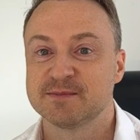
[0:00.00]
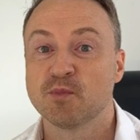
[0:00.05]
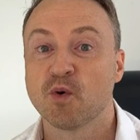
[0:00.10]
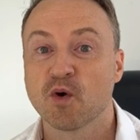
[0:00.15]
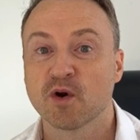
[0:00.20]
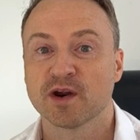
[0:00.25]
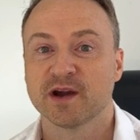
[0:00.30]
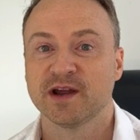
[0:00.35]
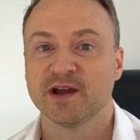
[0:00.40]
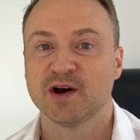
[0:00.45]

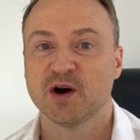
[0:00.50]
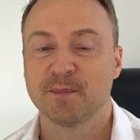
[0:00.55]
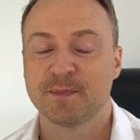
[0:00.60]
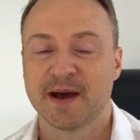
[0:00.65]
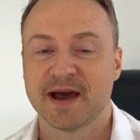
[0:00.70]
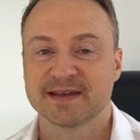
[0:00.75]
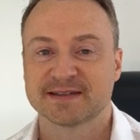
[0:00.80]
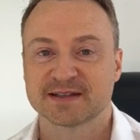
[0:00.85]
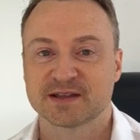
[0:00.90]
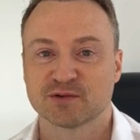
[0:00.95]
more help
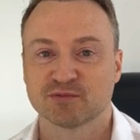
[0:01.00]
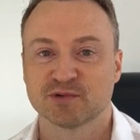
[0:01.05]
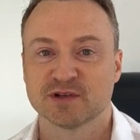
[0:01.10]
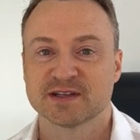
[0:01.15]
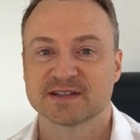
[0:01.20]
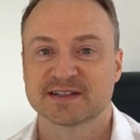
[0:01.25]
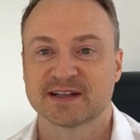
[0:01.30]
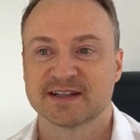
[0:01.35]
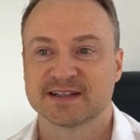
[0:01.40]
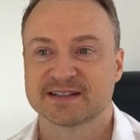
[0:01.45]
passing the real
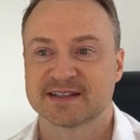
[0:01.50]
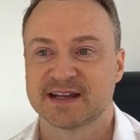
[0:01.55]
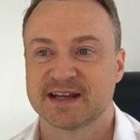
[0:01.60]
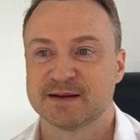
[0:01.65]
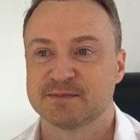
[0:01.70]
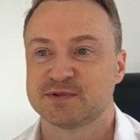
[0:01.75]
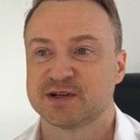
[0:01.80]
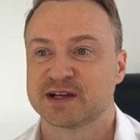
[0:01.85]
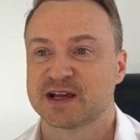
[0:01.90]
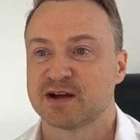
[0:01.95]
estate
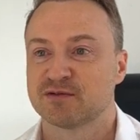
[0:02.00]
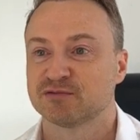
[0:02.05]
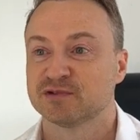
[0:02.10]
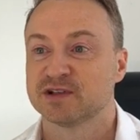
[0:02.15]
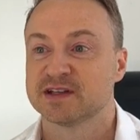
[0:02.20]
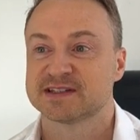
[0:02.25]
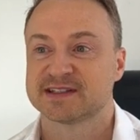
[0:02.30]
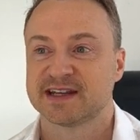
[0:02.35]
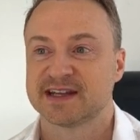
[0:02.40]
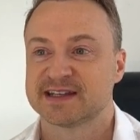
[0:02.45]
exam, check out
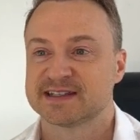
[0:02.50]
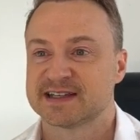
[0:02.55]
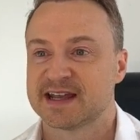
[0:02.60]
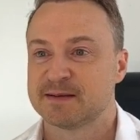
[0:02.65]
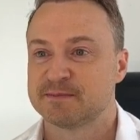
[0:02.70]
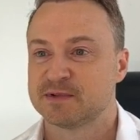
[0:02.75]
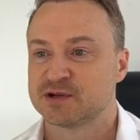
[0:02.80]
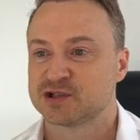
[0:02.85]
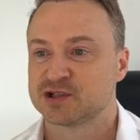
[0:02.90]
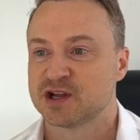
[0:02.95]

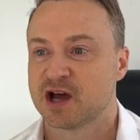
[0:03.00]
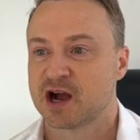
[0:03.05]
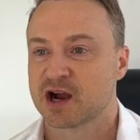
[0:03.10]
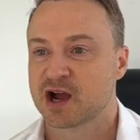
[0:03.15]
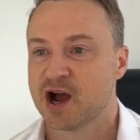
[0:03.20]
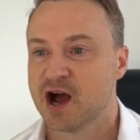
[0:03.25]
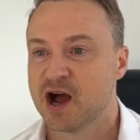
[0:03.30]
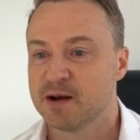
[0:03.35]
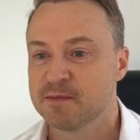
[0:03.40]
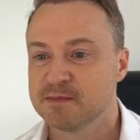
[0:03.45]

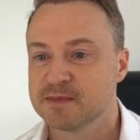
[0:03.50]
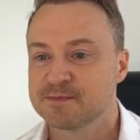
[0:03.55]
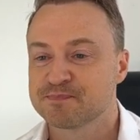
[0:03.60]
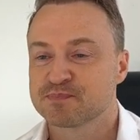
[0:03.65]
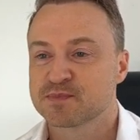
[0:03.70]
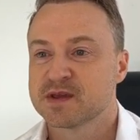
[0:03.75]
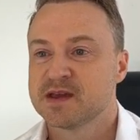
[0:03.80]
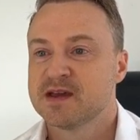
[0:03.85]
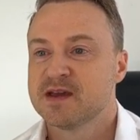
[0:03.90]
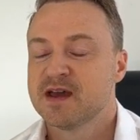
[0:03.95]
realestateexamninja.com.
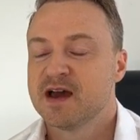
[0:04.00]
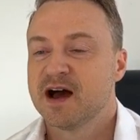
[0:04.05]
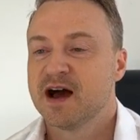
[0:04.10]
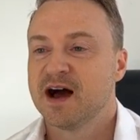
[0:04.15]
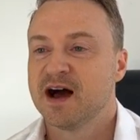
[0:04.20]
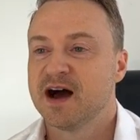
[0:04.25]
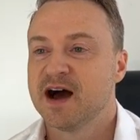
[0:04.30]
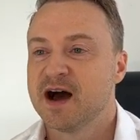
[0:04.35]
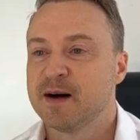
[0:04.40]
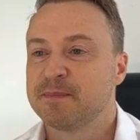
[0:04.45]

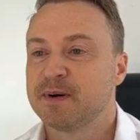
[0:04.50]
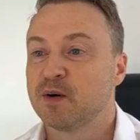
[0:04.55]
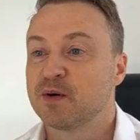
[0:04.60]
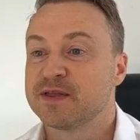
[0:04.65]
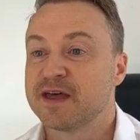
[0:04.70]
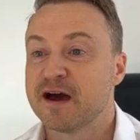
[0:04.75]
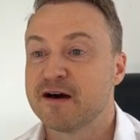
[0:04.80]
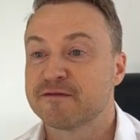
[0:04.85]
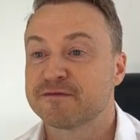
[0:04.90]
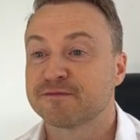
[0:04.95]
But
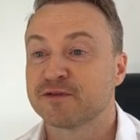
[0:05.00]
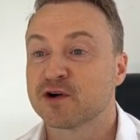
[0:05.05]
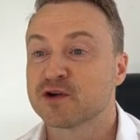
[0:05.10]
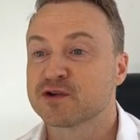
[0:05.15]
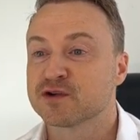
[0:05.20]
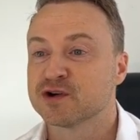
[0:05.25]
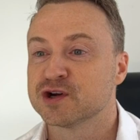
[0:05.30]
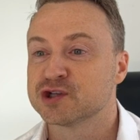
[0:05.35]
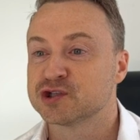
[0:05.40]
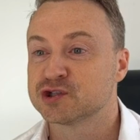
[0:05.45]
without
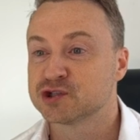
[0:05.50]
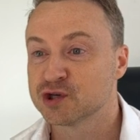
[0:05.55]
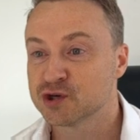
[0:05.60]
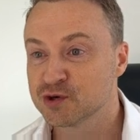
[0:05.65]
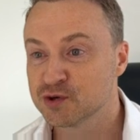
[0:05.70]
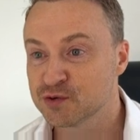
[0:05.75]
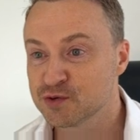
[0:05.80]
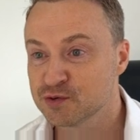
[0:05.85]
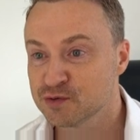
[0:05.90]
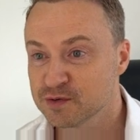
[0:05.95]
further
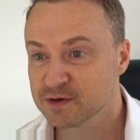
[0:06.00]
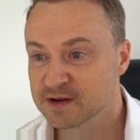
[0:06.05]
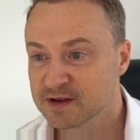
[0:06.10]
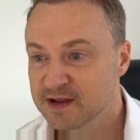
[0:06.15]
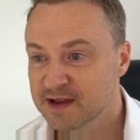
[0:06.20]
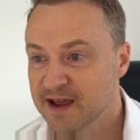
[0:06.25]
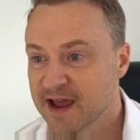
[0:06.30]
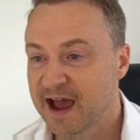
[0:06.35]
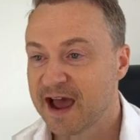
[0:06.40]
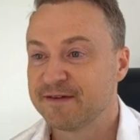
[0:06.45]
ado,
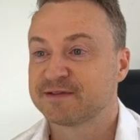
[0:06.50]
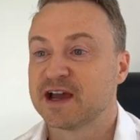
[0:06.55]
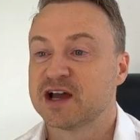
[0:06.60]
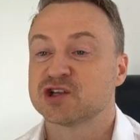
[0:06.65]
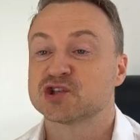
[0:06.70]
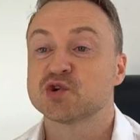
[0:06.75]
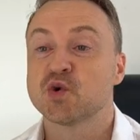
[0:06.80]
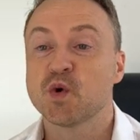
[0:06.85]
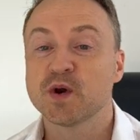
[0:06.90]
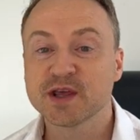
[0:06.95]
I've
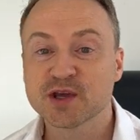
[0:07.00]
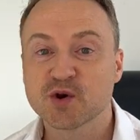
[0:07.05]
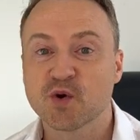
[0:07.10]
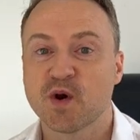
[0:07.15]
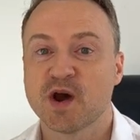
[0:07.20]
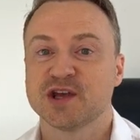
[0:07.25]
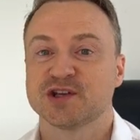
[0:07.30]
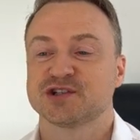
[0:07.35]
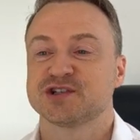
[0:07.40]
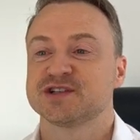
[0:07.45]
got 20
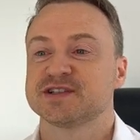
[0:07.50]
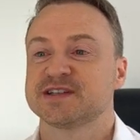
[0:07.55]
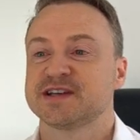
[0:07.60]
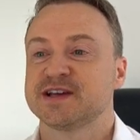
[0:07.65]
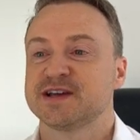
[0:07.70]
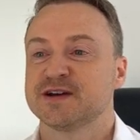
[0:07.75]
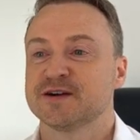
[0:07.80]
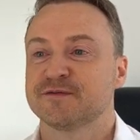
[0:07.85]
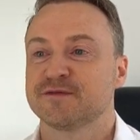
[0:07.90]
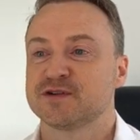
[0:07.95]
questions
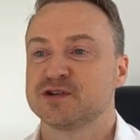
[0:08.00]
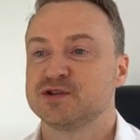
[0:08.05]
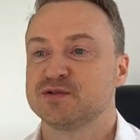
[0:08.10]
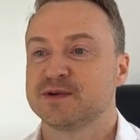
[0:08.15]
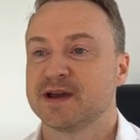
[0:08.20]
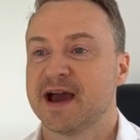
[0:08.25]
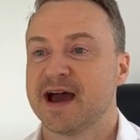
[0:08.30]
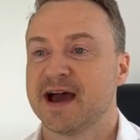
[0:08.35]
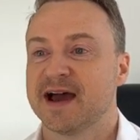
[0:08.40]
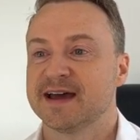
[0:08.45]
here for you
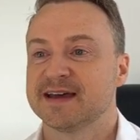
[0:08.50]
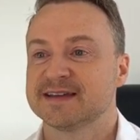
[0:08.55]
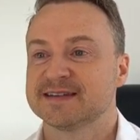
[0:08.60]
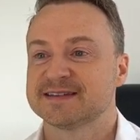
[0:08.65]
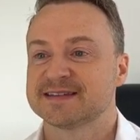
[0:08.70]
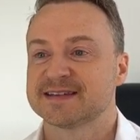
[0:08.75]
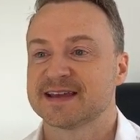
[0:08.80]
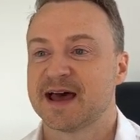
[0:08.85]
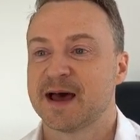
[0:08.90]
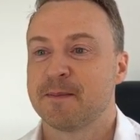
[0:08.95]

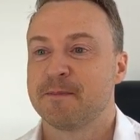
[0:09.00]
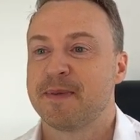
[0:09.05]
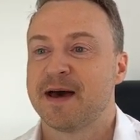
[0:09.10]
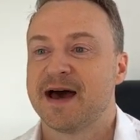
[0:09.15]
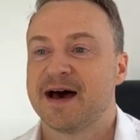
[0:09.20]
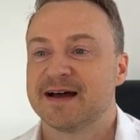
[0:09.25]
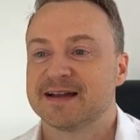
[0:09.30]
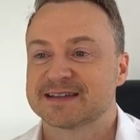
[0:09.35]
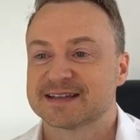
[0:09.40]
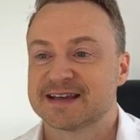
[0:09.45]
guys
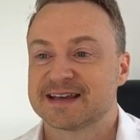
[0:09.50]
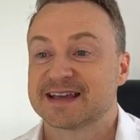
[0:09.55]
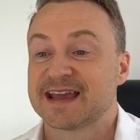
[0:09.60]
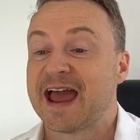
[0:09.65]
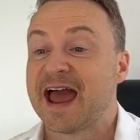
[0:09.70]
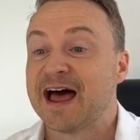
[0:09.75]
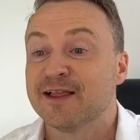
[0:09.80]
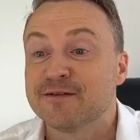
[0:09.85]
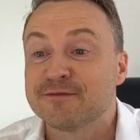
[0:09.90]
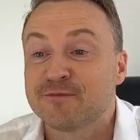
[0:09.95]
about
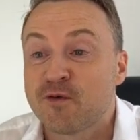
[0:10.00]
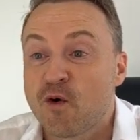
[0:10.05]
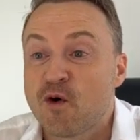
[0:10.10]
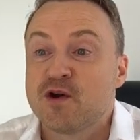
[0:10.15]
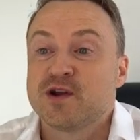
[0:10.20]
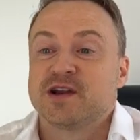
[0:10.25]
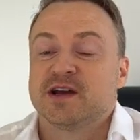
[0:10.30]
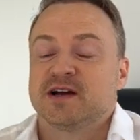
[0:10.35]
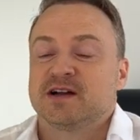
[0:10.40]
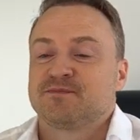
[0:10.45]

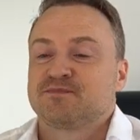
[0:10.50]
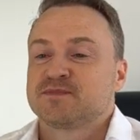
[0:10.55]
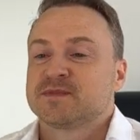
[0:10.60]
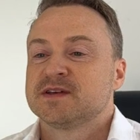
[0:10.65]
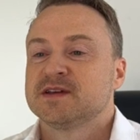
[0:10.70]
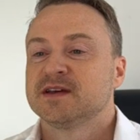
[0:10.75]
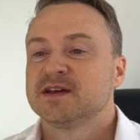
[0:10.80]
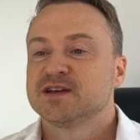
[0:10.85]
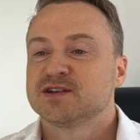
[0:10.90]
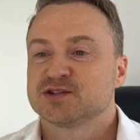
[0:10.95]
California.
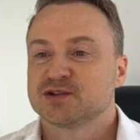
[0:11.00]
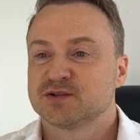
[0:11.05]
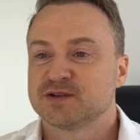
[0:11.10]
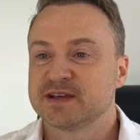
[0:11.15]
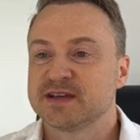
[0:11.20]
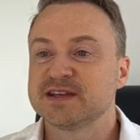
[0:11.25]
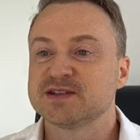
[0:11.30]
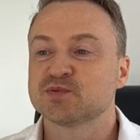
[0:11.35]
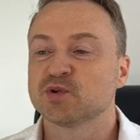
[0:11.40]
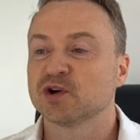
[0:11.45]
So
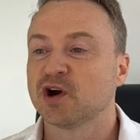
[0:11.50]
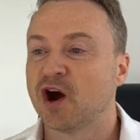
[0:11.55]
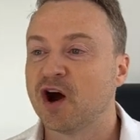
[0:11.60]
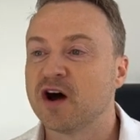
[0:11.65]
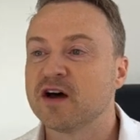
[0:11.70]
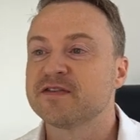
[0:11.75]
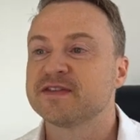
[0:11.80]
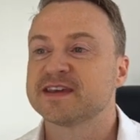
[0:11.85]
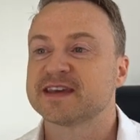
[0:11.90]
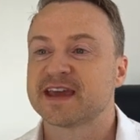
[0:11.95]
these were
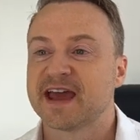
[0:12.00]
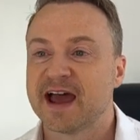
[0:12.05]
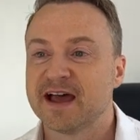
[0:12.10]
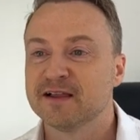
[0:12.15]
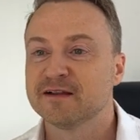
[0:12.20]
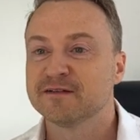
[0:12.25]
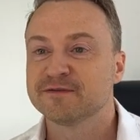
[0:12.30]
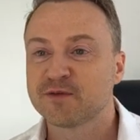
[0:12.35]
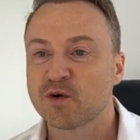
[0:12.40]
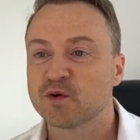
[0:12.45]
on the
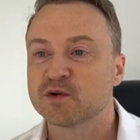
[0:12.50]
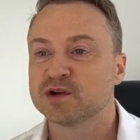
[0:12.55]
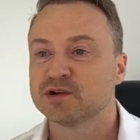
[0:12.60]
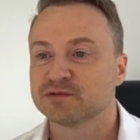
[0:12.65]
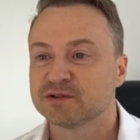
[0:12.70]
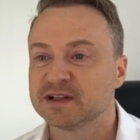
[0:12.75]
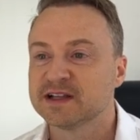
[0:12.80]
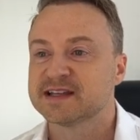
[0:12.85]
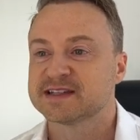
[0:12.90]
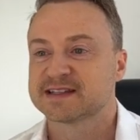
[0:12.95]
California
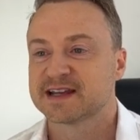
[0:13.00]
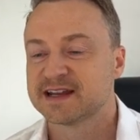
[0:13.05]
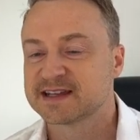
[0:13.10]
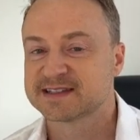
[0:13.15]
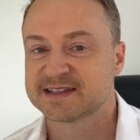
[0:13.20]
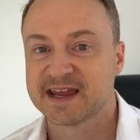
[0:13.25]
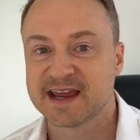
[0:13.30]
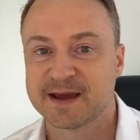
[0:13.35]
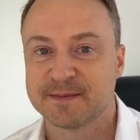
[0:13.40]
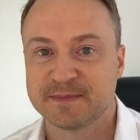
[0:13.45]
real estate
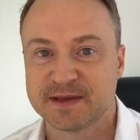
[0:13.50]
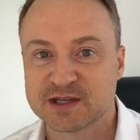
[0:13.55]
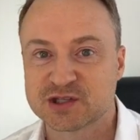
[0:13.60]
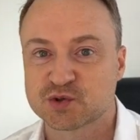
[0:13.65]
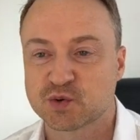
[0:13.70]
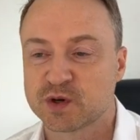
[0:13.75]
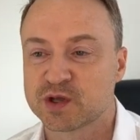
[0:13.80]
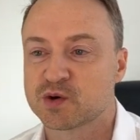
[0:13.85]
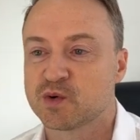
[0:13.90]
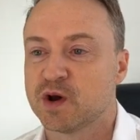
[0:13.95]
exam, these
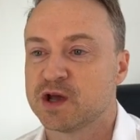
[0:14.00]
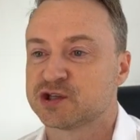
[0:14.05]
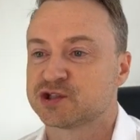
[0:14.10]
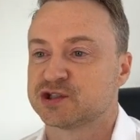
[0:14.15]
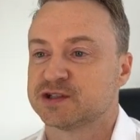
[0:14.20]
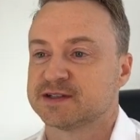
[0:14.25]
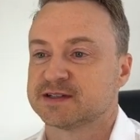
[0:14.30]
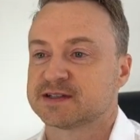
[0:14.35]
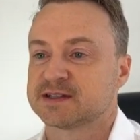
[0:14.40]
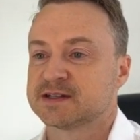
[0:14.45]
20
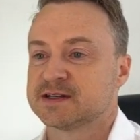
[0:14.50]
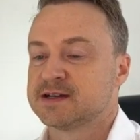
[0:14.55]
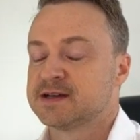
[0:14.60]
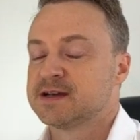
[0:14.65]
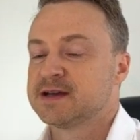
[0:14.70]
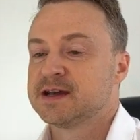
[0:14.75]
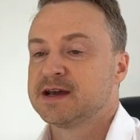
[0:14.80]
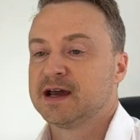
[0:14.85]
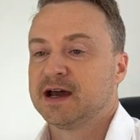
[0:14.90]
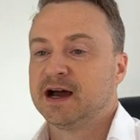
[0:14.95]
questions.
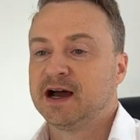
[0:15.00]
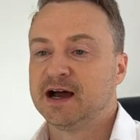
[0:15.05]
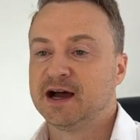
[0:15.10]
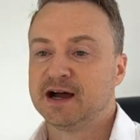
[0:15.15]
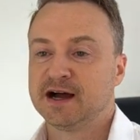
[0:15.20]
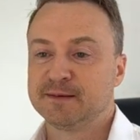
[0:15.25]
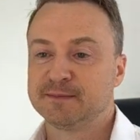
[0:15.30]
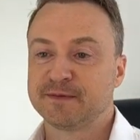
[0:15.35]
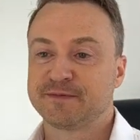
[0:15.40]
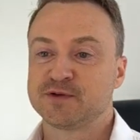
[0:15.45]

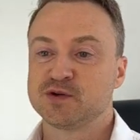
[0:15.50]
If